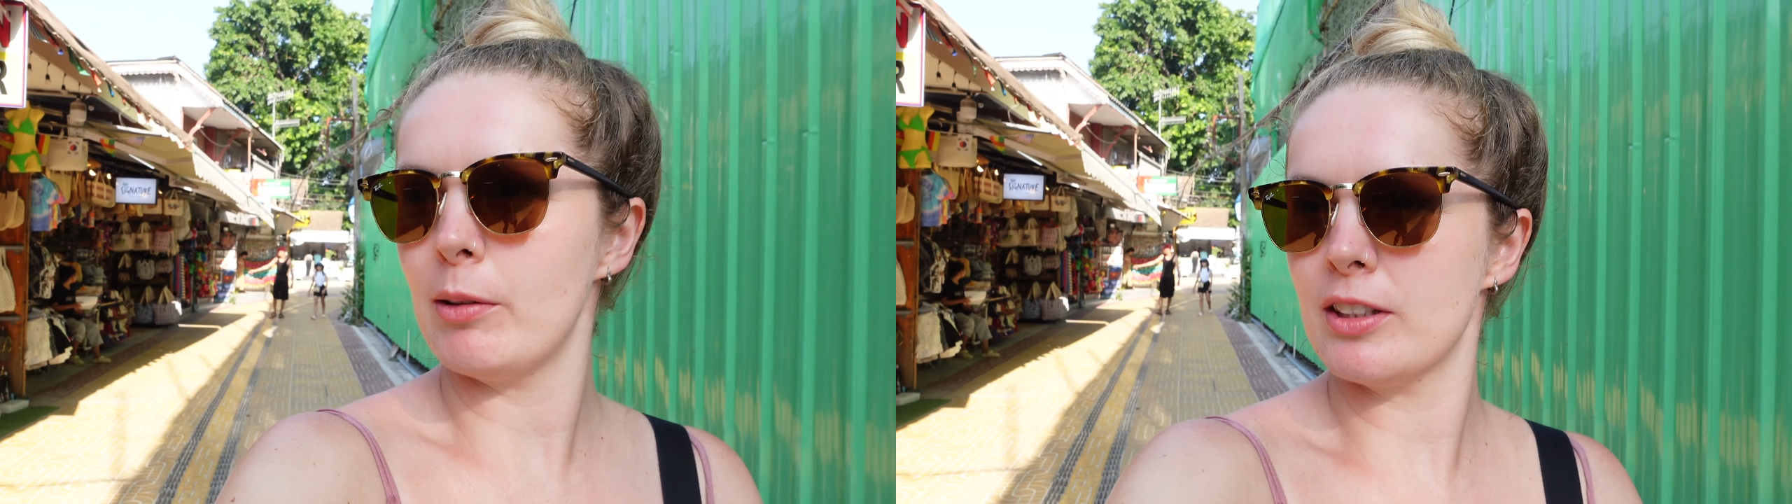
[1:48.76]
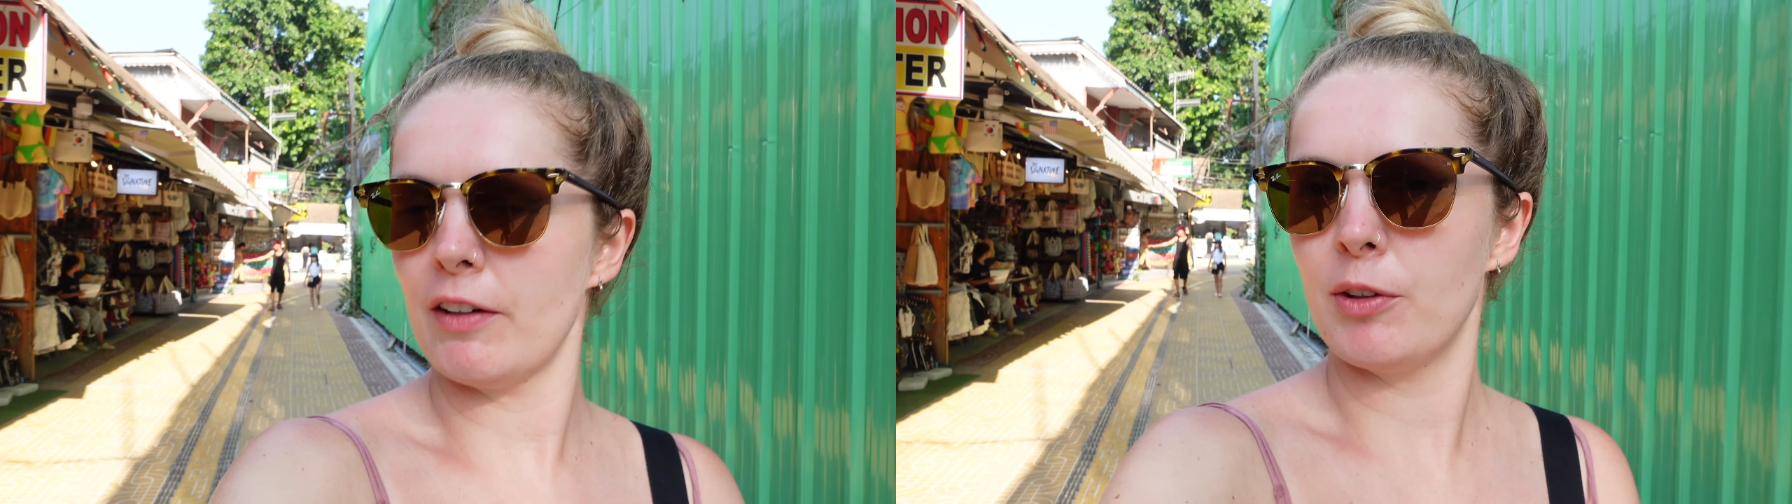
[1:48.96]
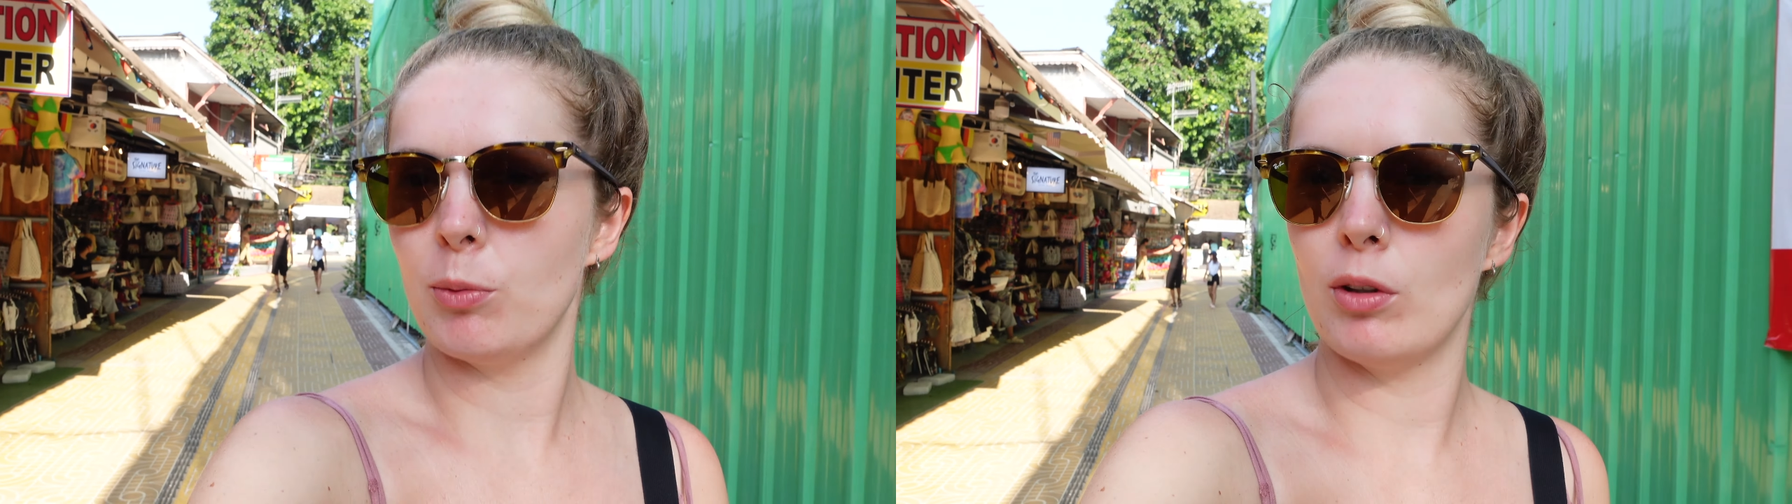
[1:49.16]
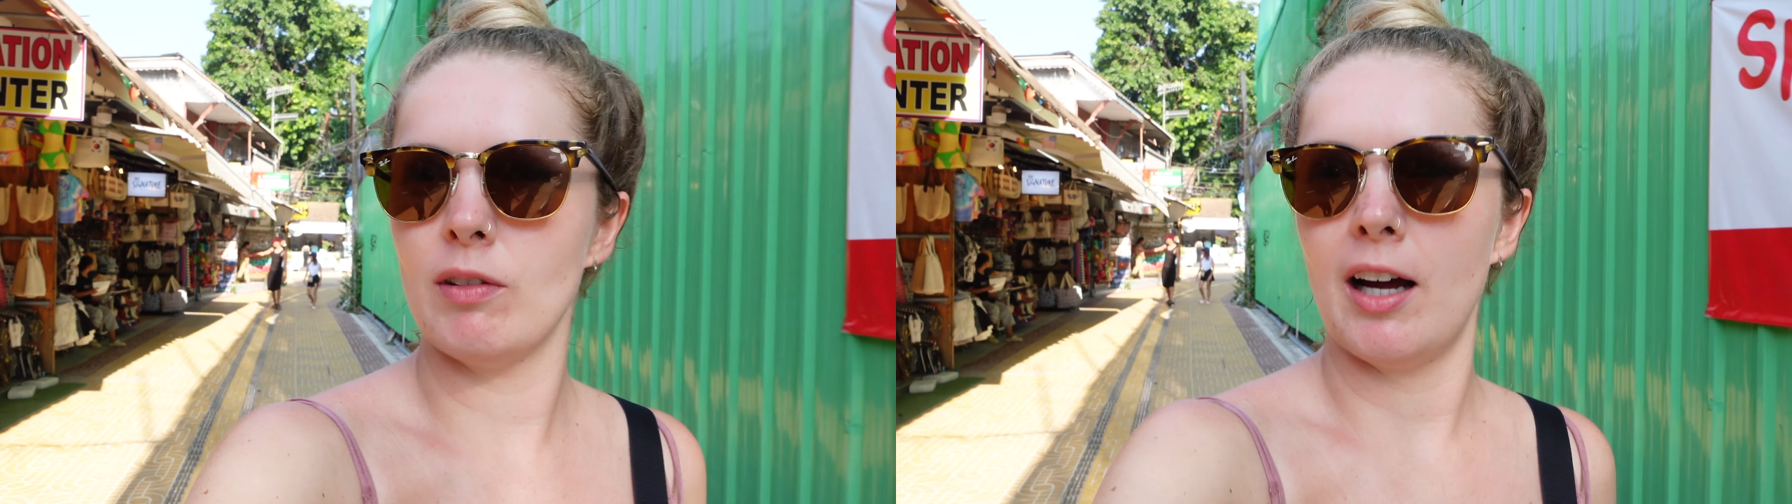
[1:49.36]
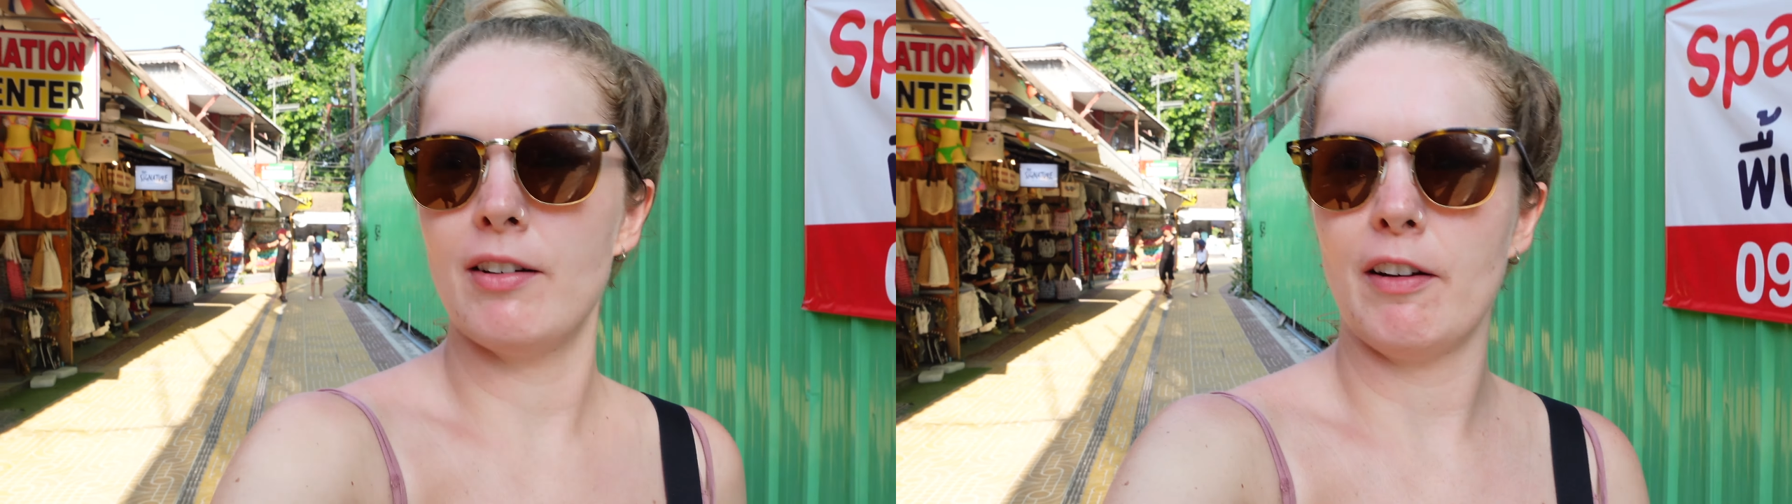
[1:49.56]
I was just having a
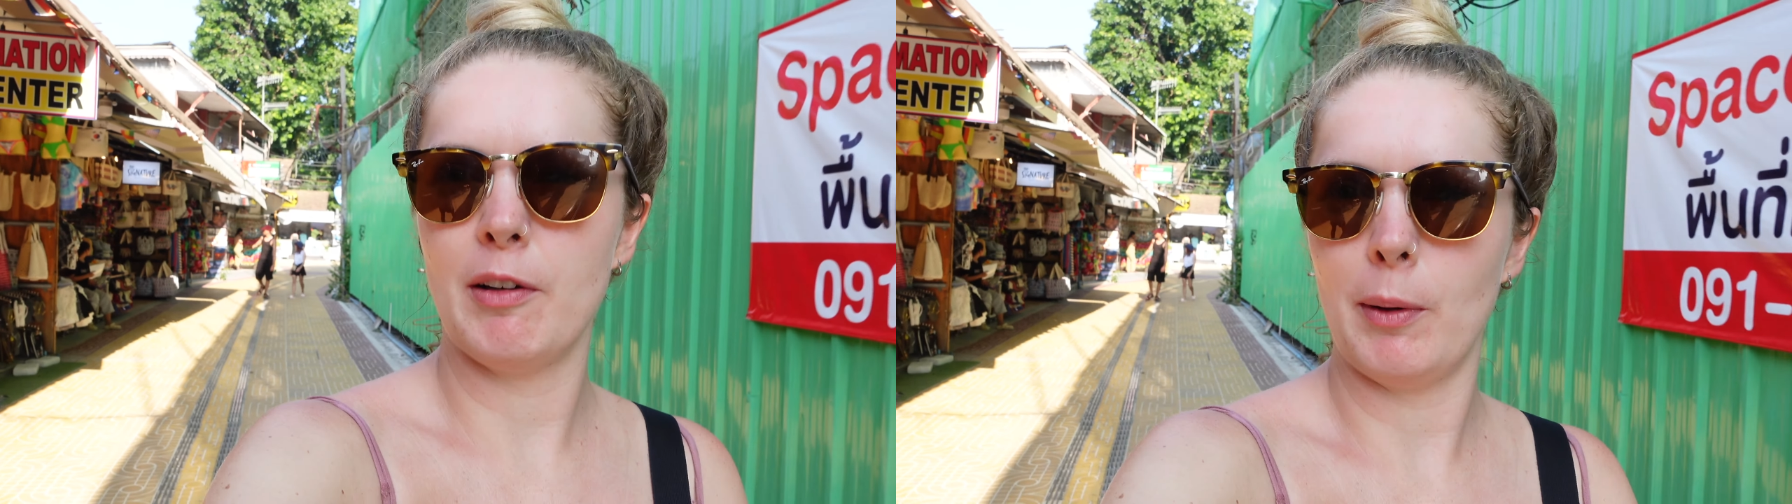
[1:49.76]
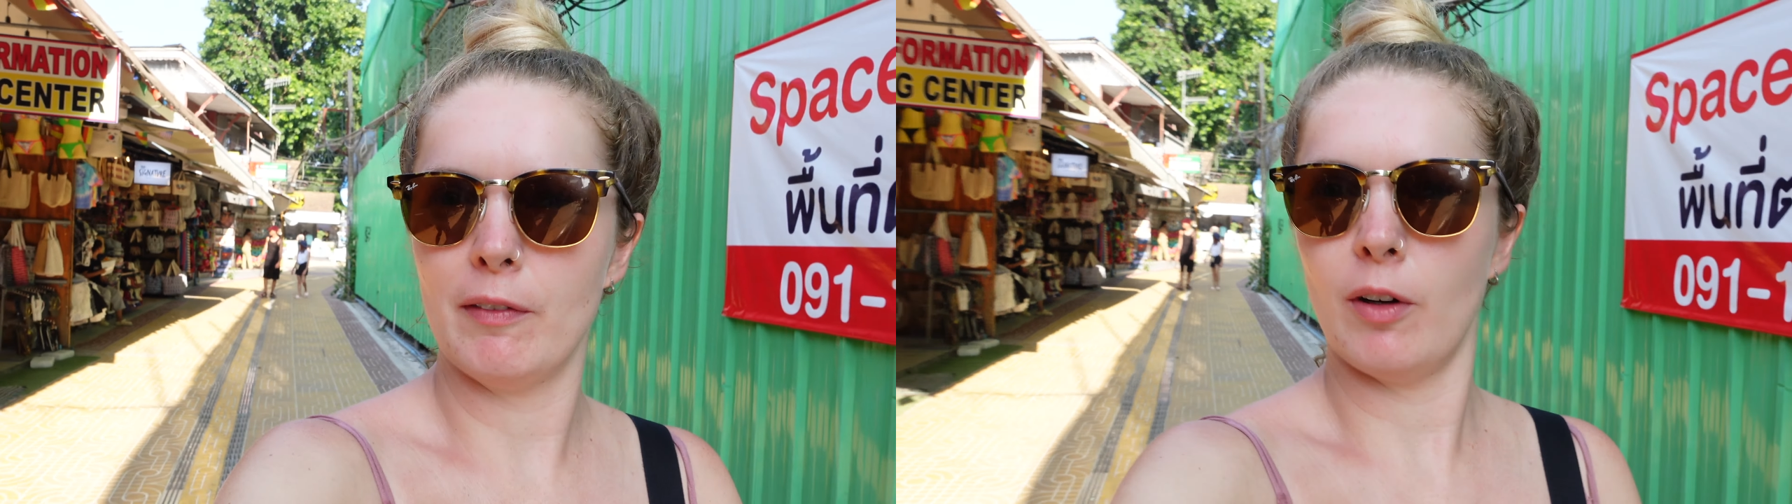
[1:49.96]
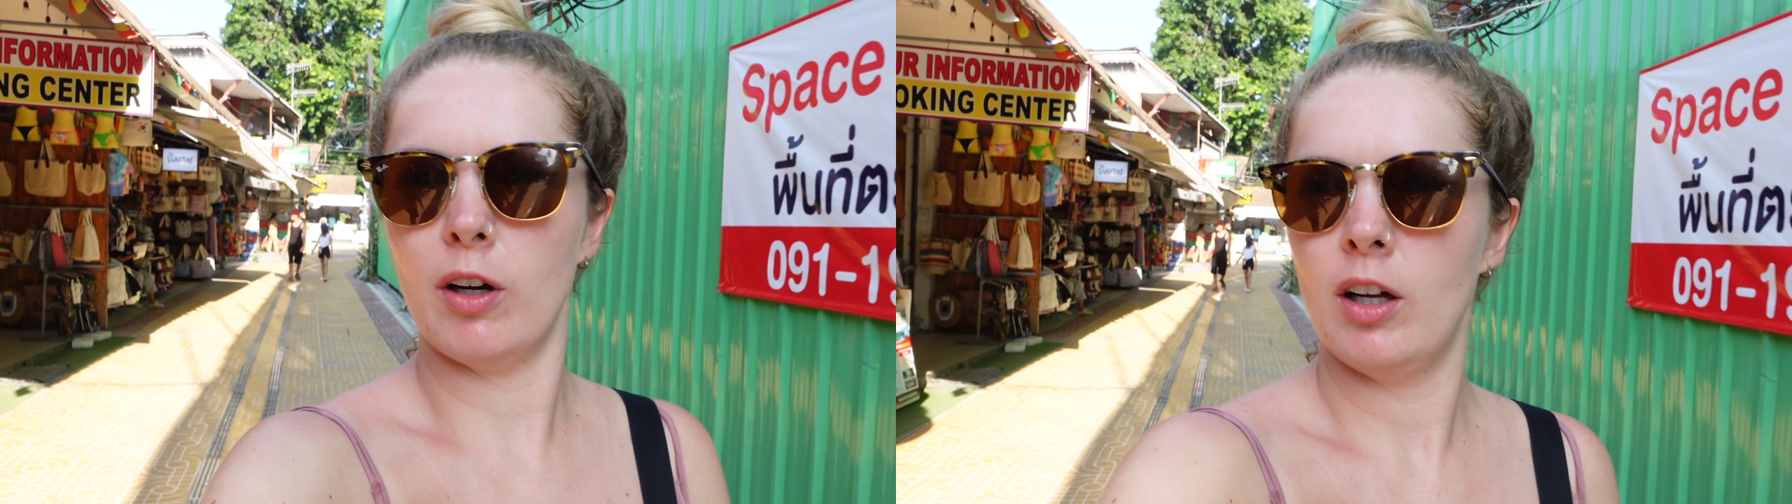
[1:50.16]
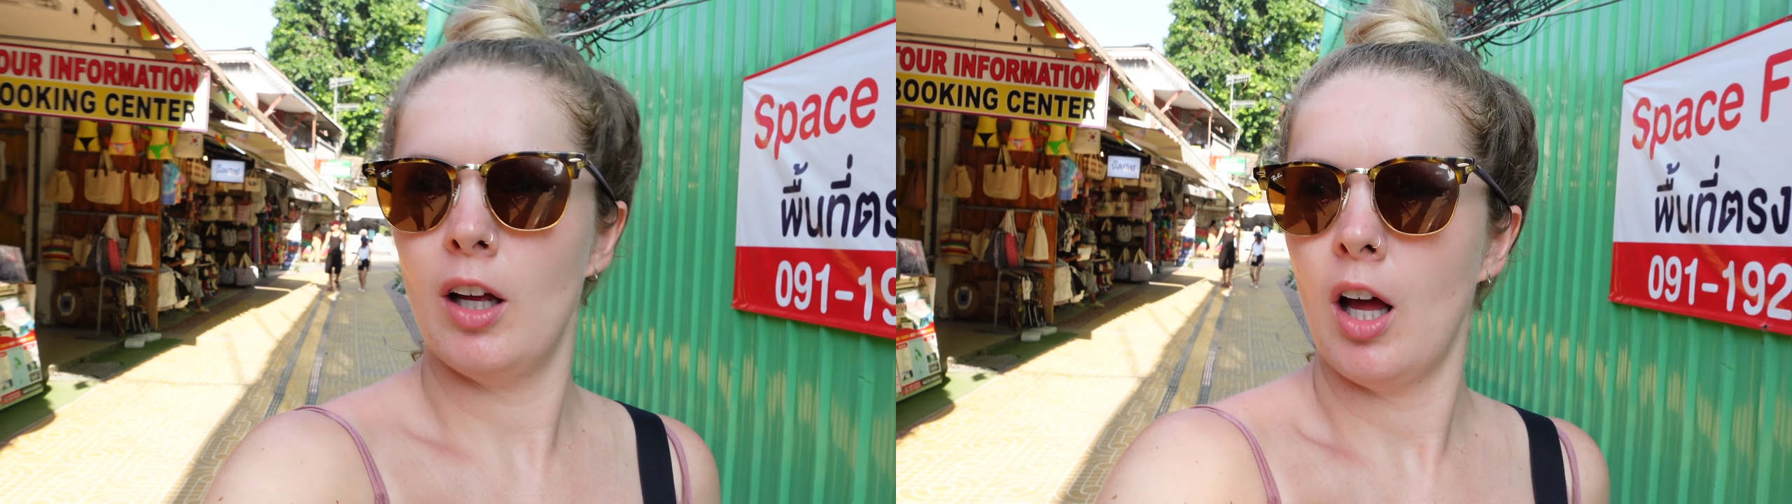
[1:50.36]
walk around, having a bit of a,